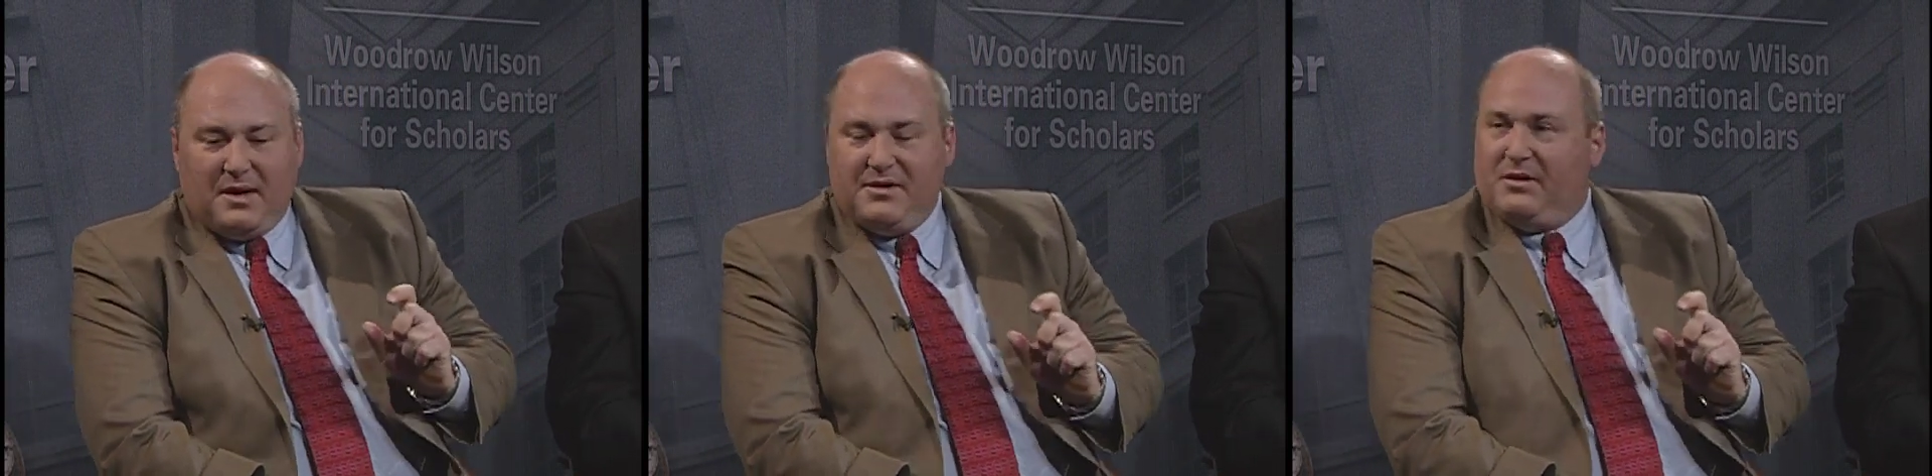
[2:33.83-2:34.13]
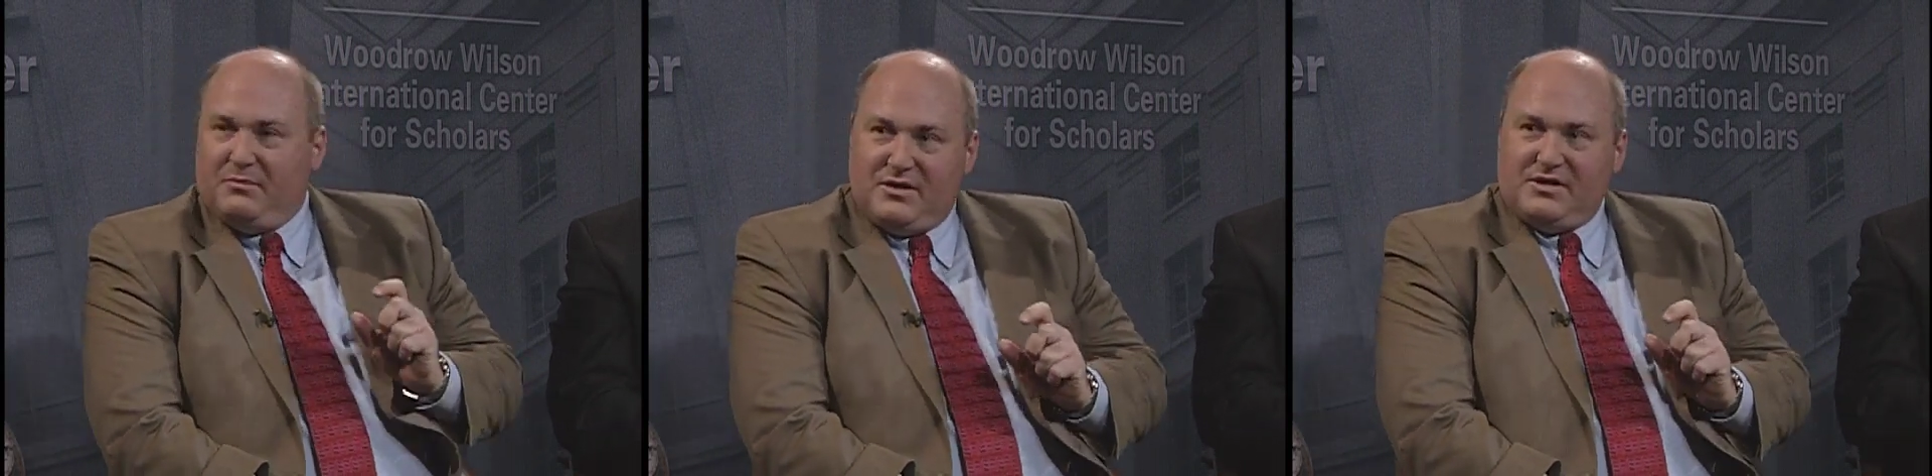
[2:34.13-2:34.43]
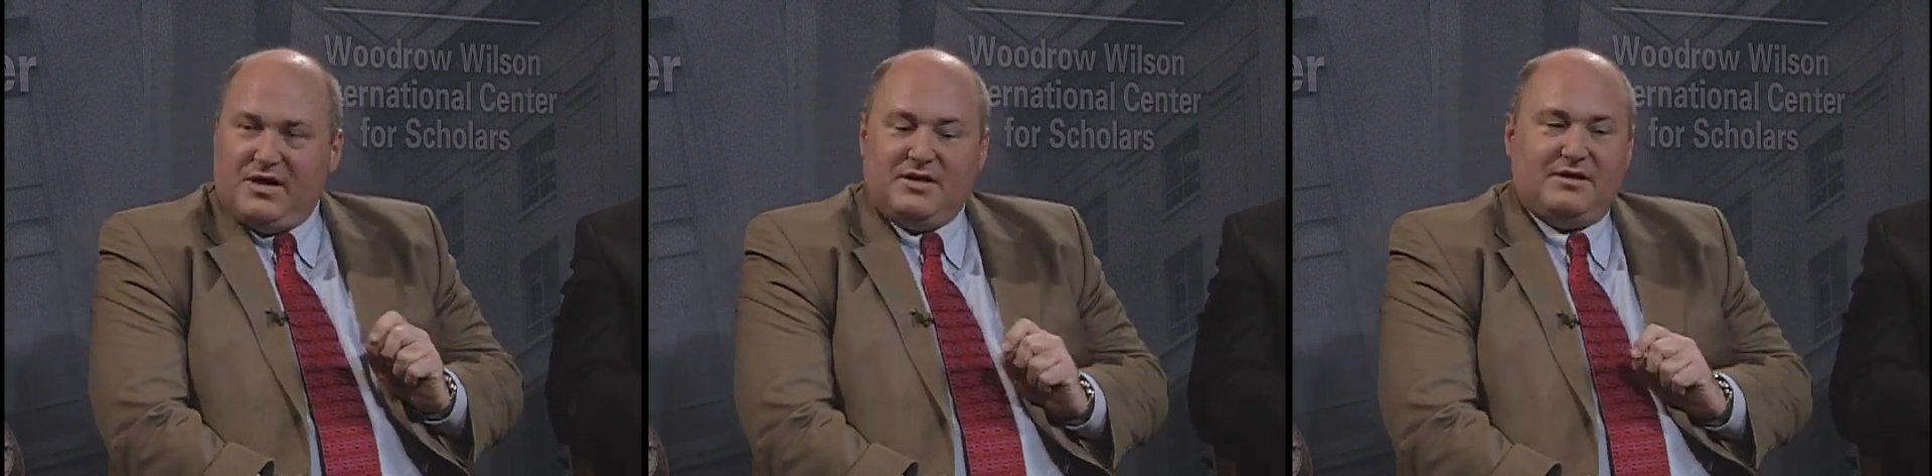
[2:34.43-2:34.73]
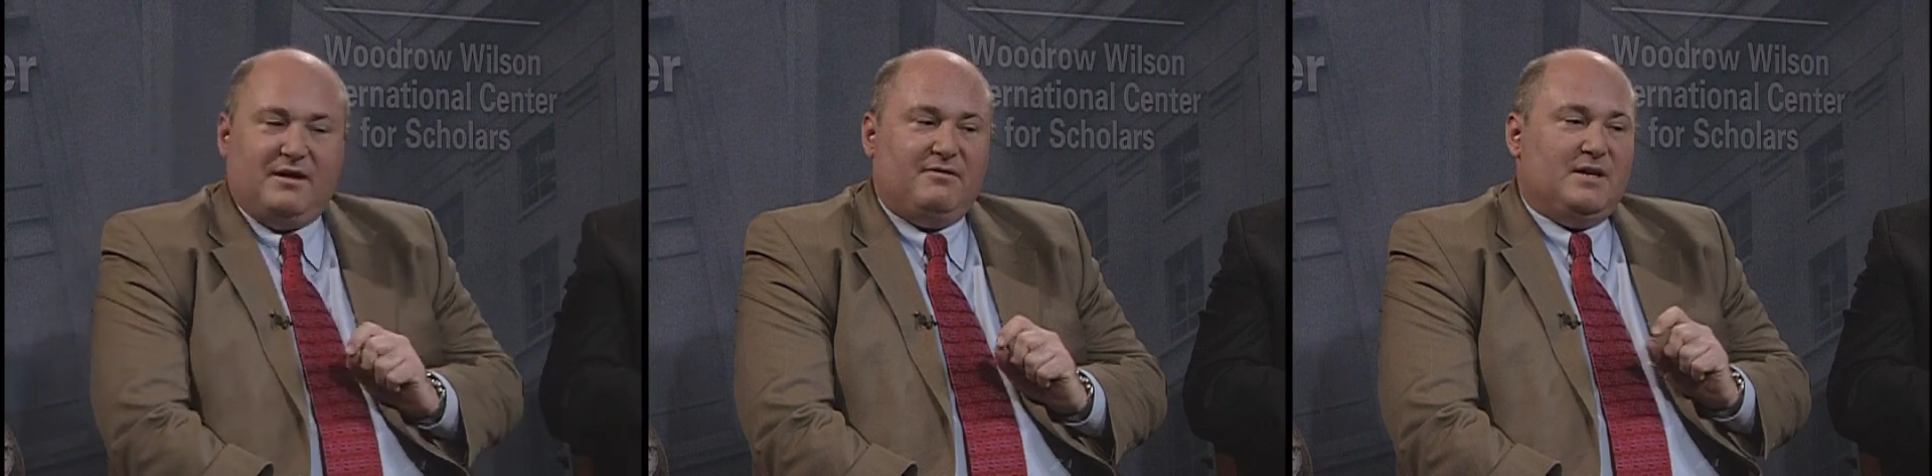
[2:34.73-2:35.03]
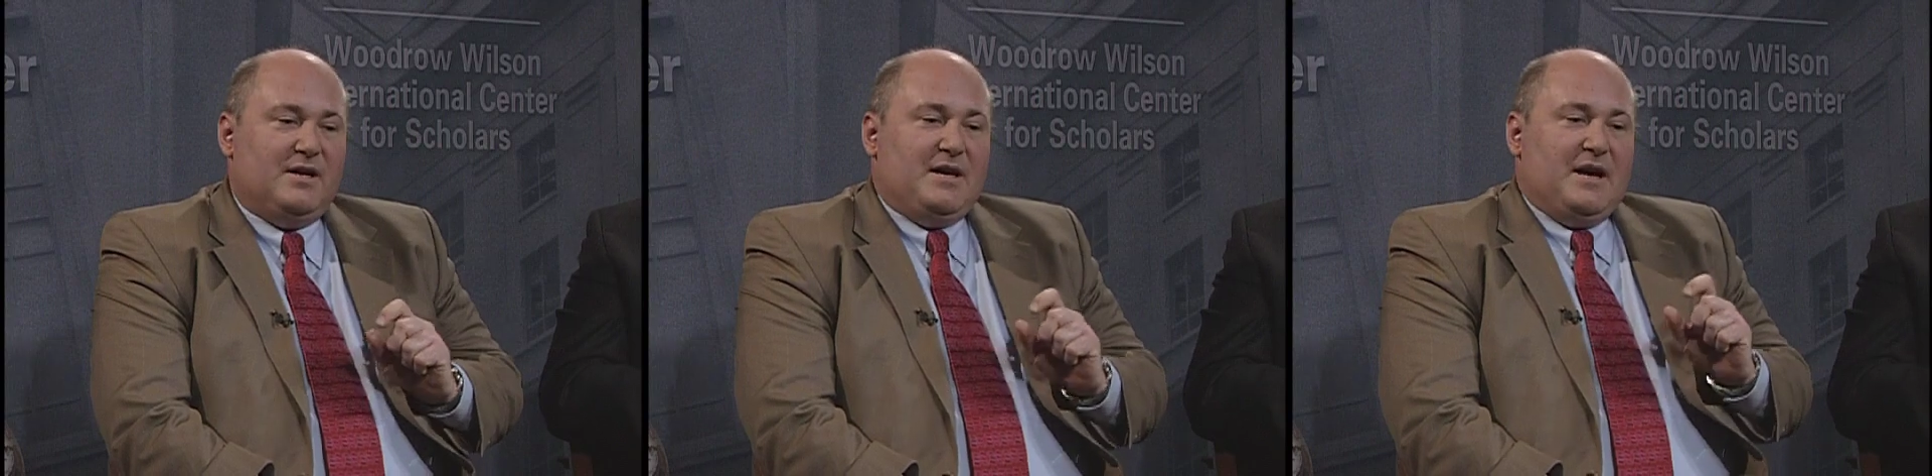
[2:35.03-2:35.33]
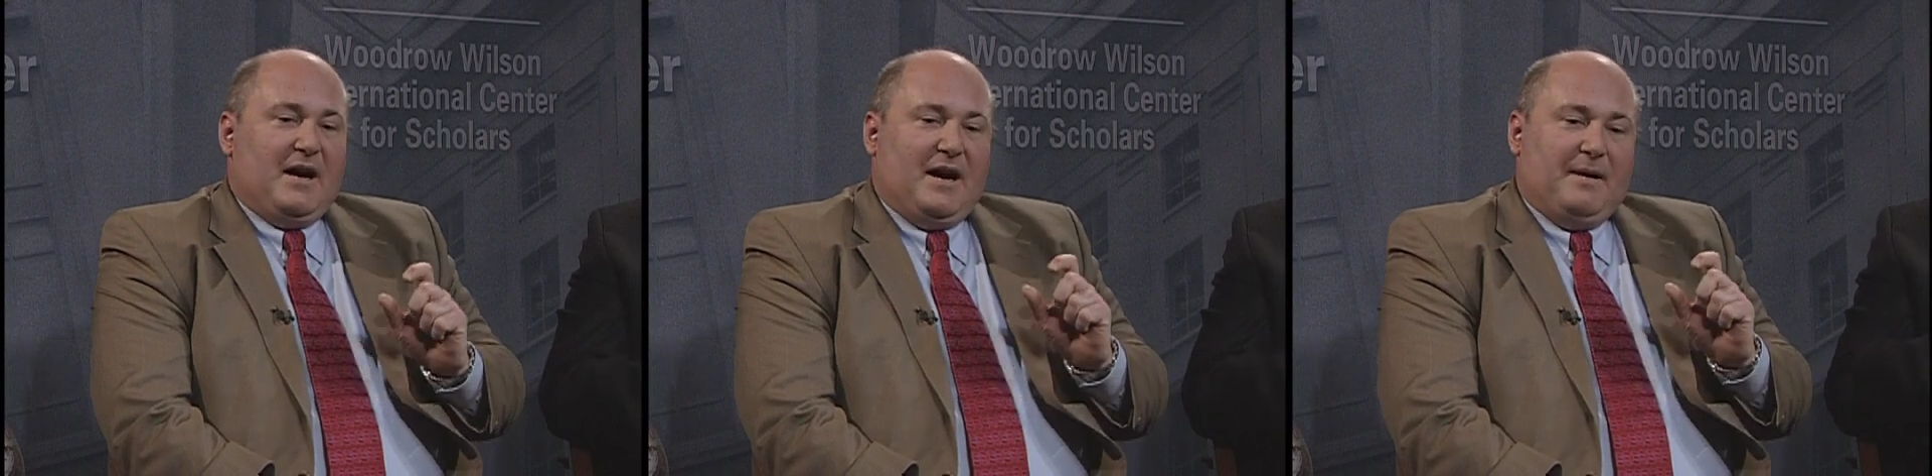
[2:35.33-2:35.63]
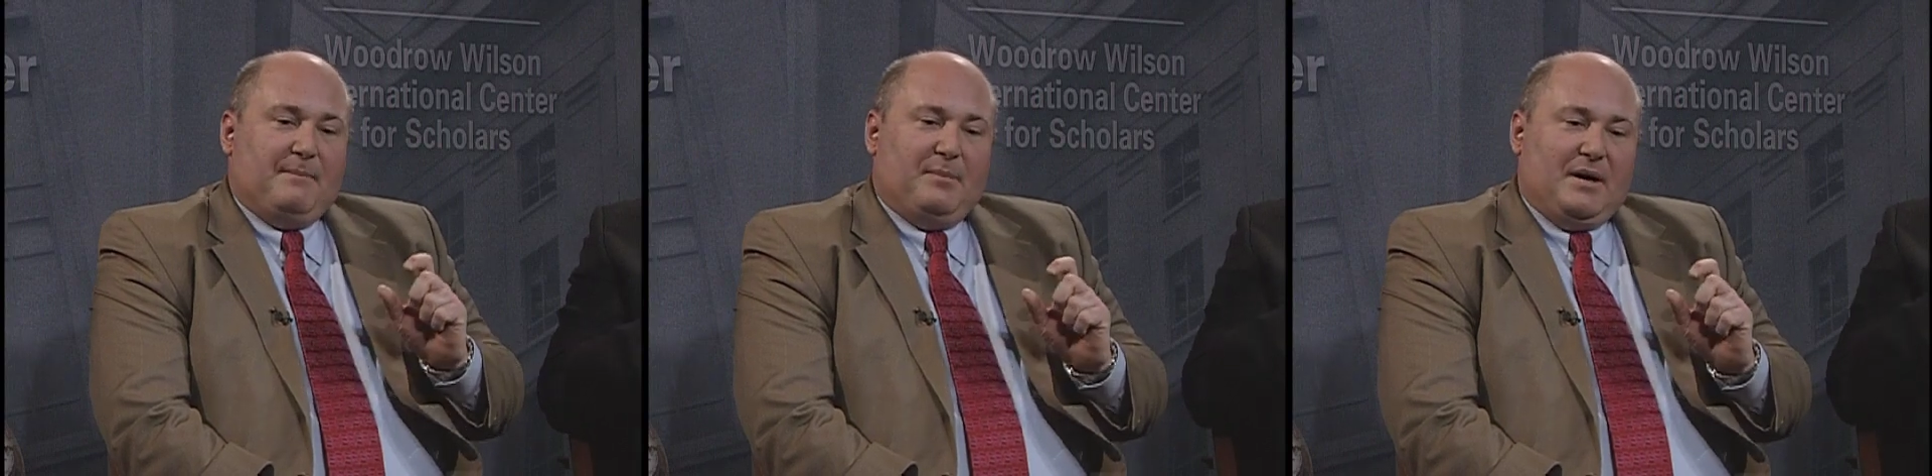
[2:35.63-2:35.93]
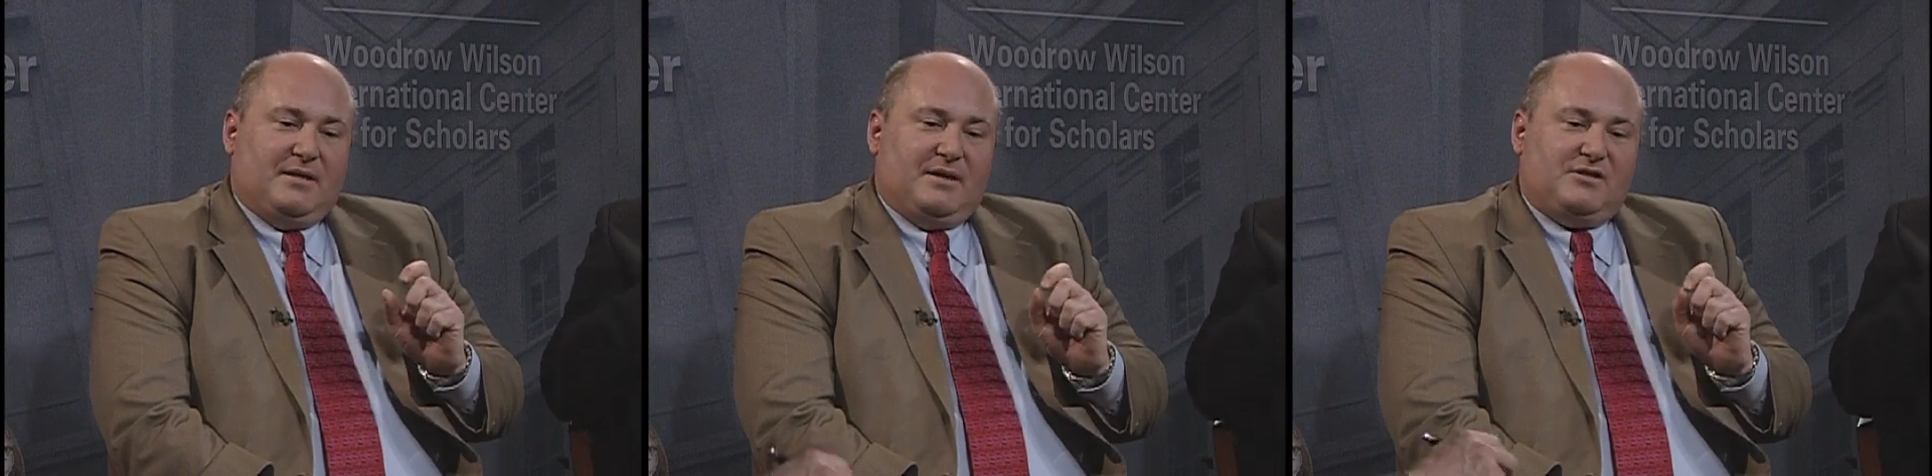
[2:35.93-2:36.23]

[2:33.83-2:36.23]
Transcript: underappreciation of it. But the